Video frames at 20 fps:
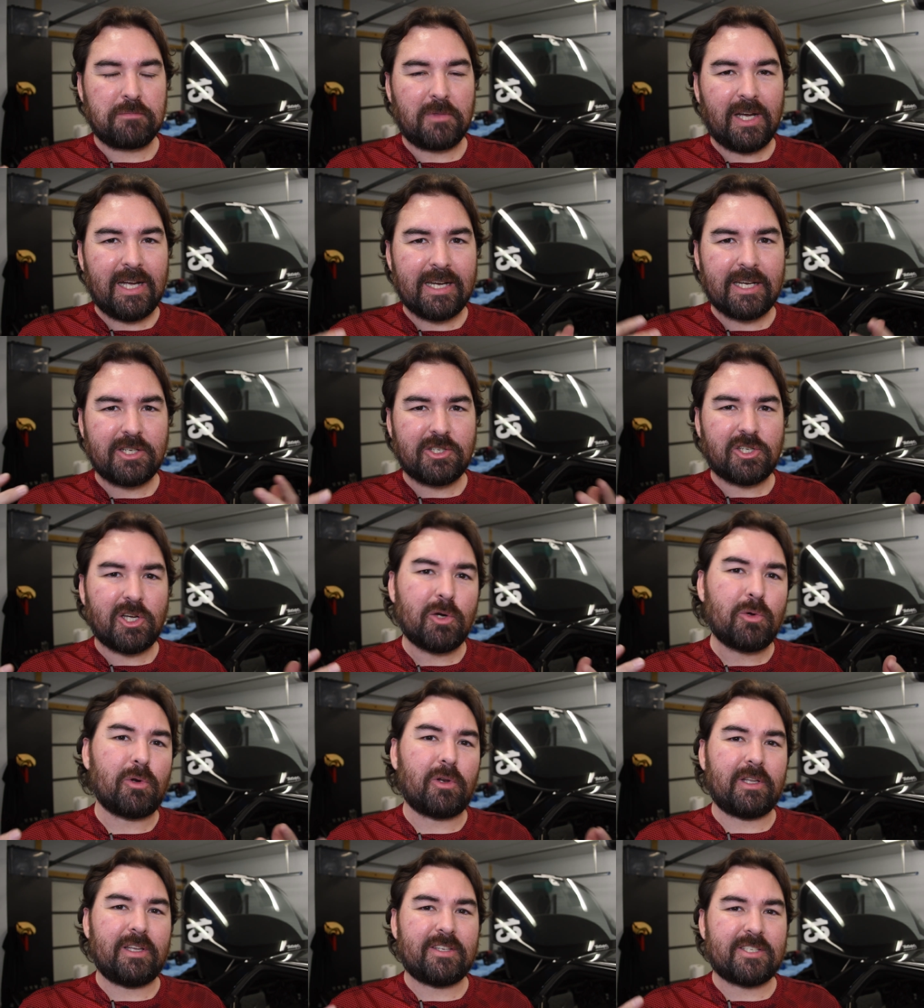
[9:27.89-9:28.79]
i could
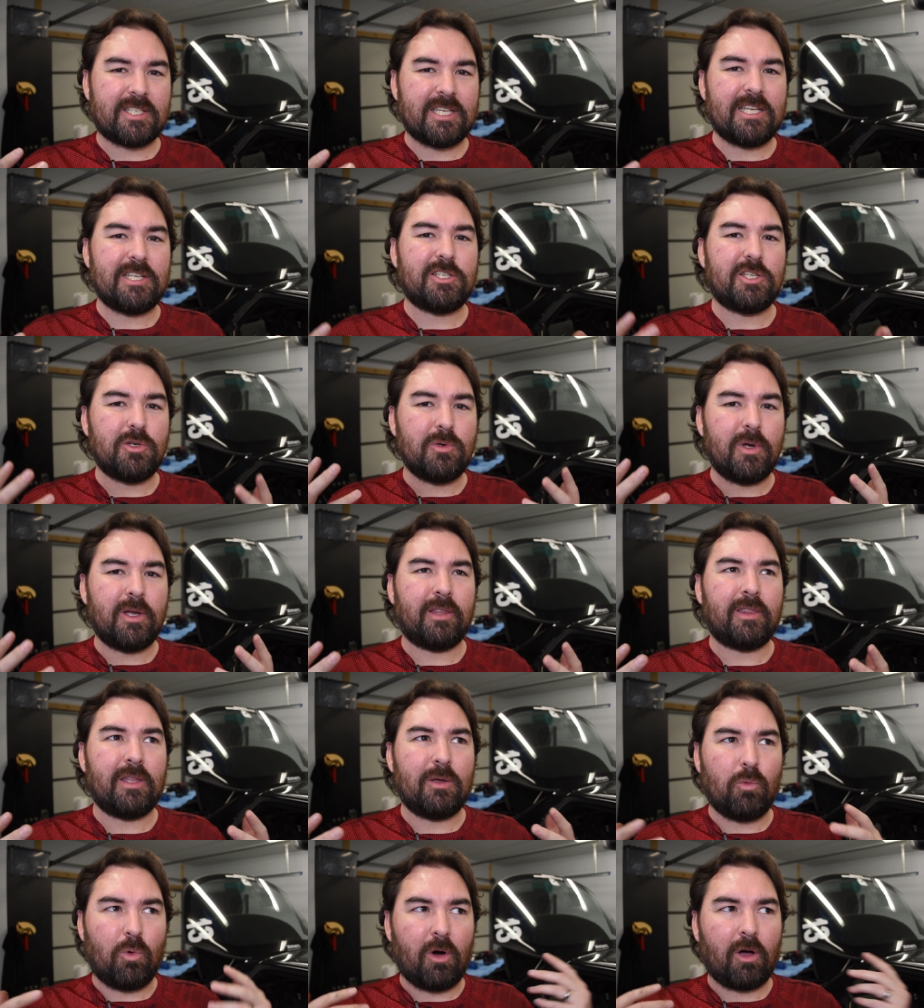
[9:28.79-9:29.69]
totally see doing
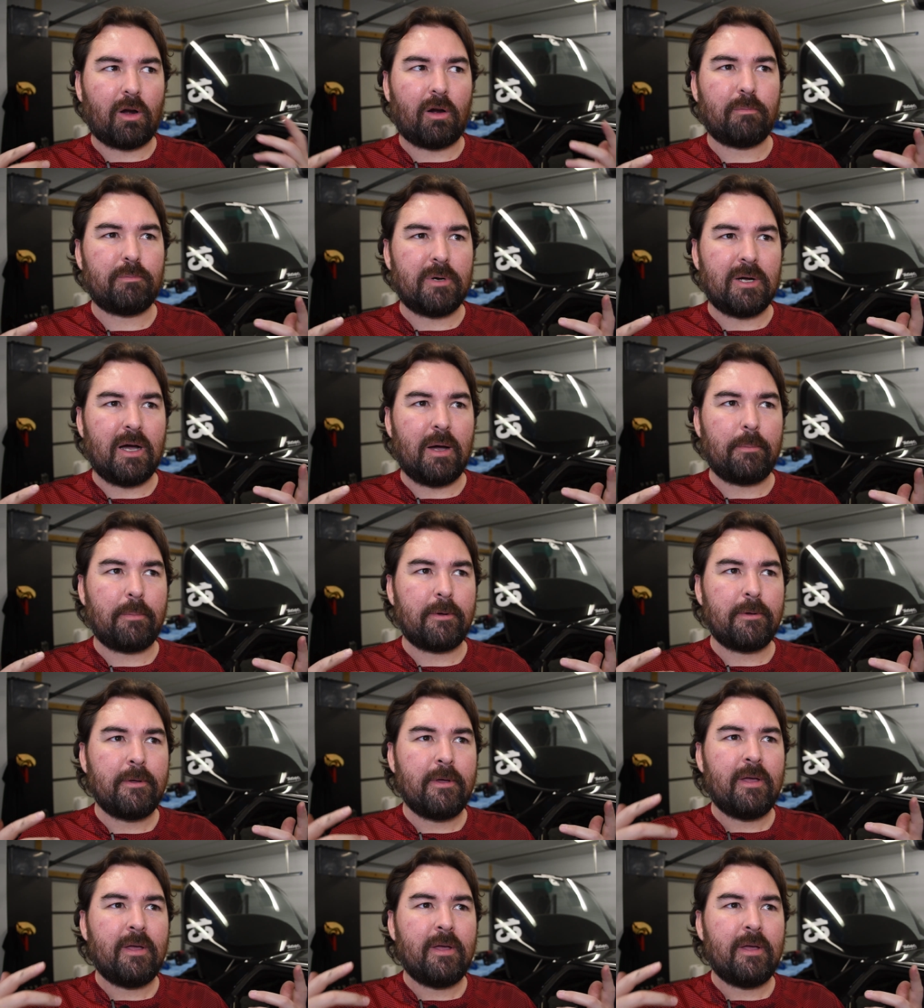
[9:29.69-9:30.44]
the water pump